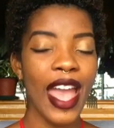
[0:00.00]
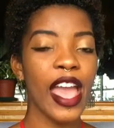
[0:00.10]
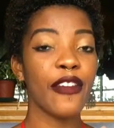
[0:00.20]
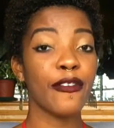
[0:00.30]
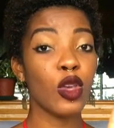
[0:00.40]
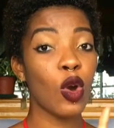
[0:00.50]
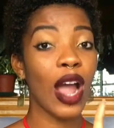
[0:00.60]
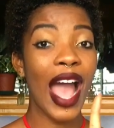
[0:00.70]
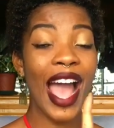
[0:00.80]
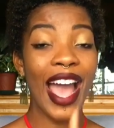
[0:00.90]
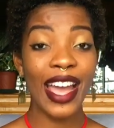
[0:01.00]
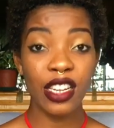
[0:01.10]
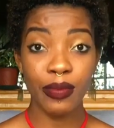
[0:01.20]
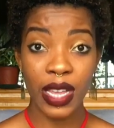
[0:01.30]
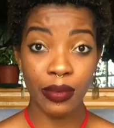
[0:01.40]
If you're a
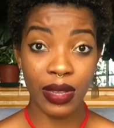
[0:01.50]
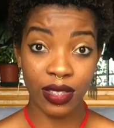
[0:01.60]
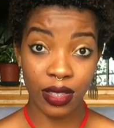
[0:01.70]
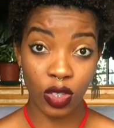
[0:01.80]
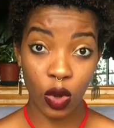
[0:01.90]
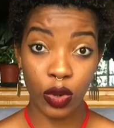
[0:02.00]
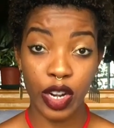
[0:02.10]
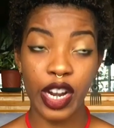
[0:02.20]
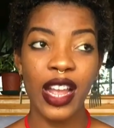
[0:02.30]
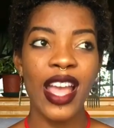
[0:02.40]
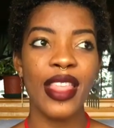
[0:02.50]
handmade business owner,